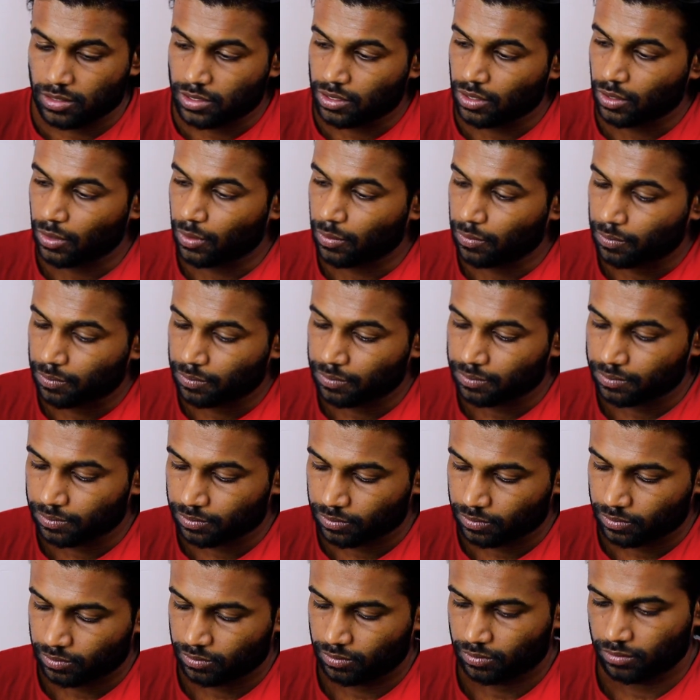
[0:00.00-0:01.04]
So
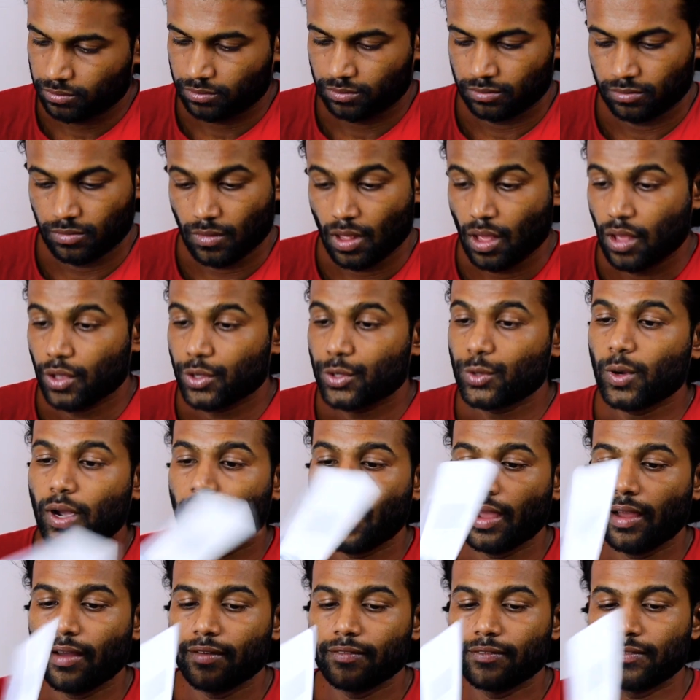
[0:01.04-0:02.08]
you
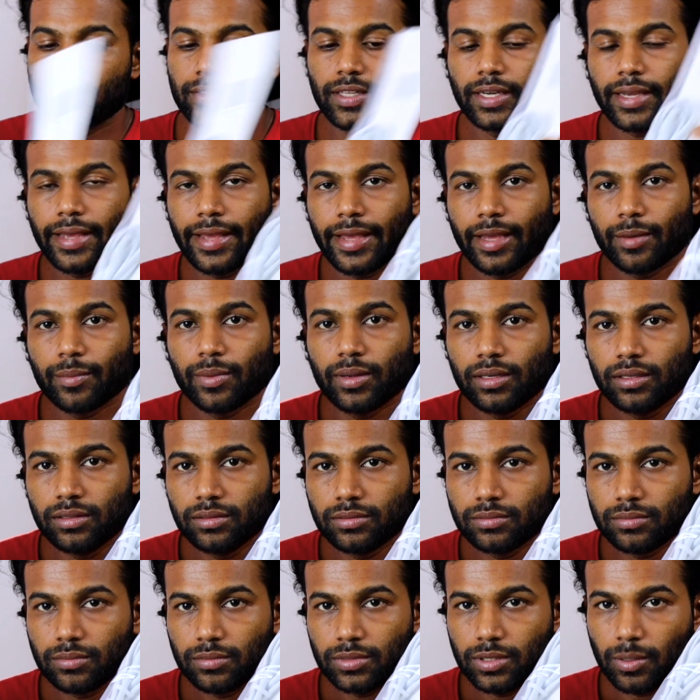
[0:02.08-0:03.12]
have the cable,
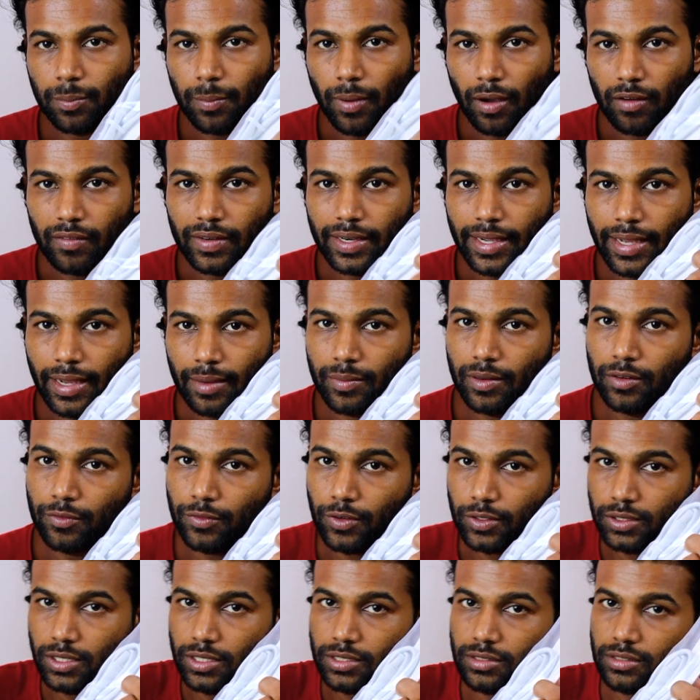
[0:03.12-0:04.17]
the power cable
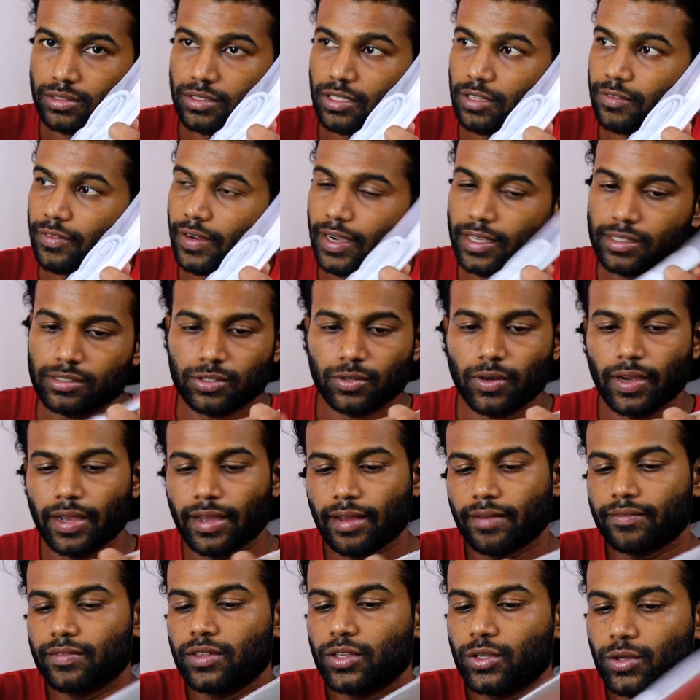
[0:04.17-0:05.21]
for this device. So I
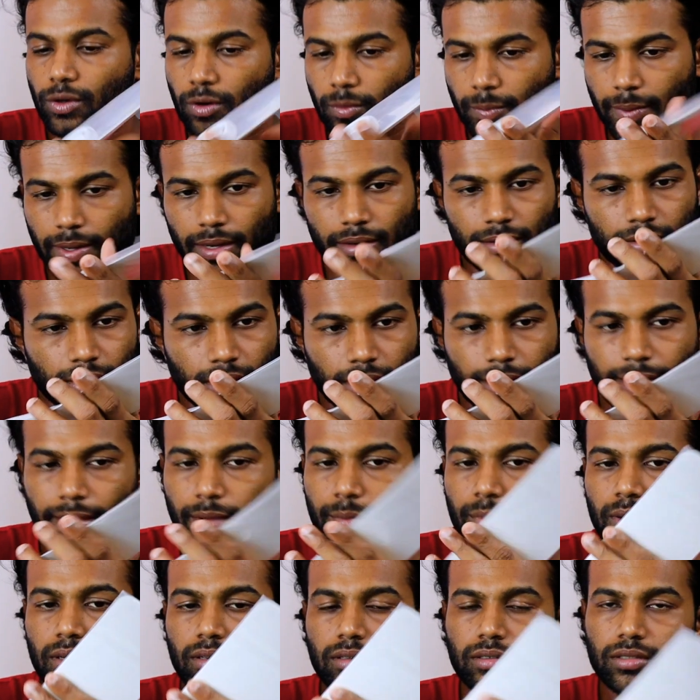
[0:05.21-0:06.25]
have the European
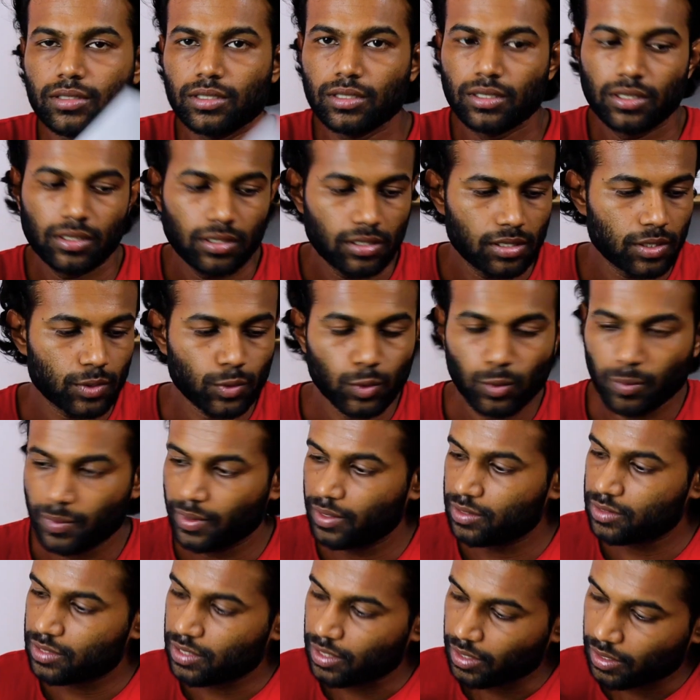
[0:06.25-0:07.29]
cable, a
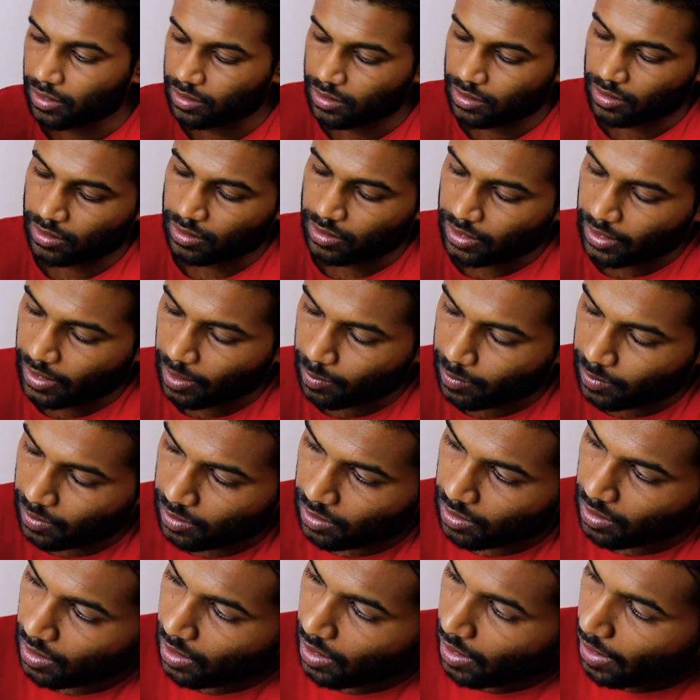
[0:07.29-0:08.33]
2-pin set
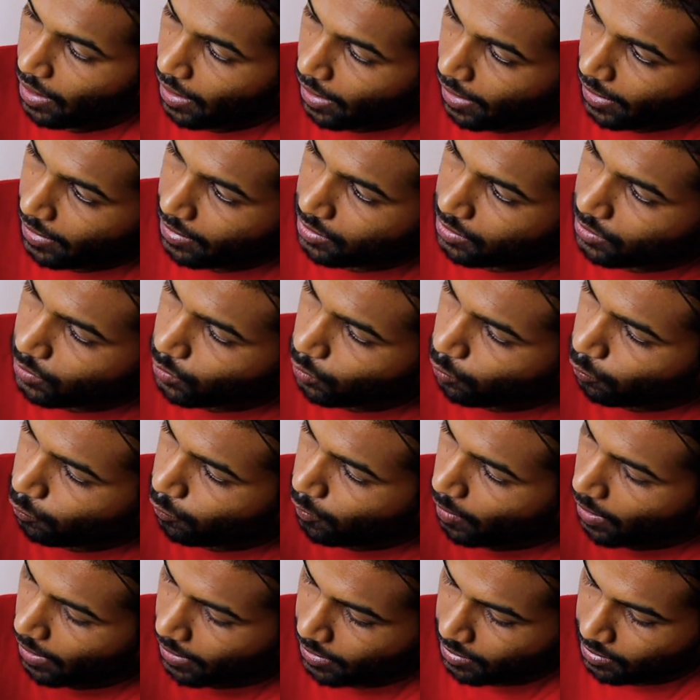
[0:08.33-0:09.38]
cable, and you
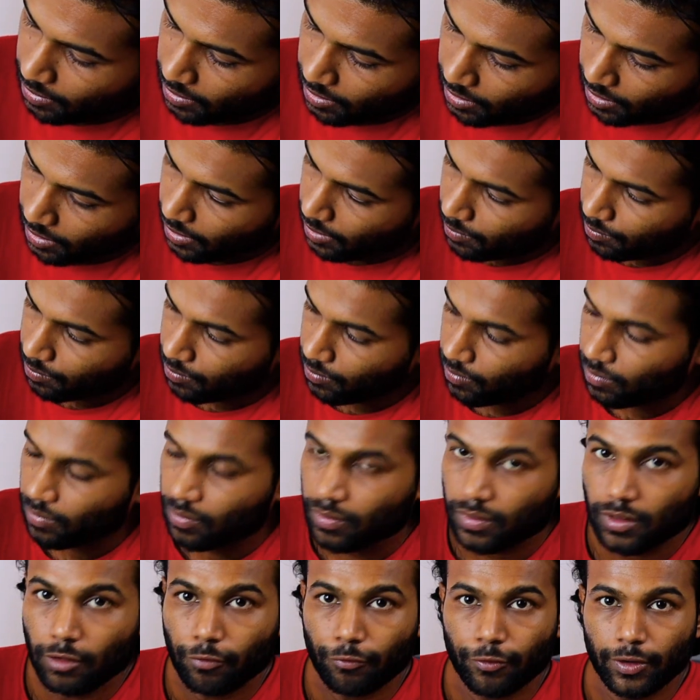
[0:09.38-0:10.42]
find the
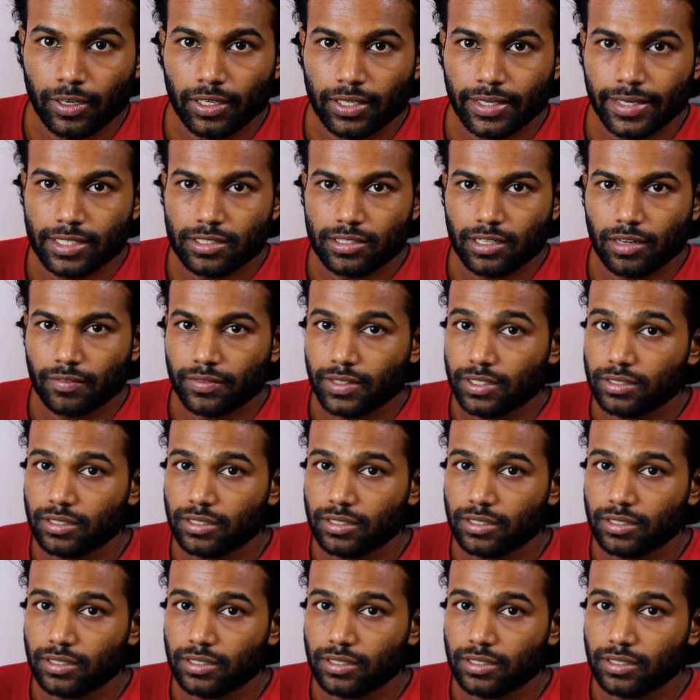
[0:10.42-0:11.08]
the filter itself.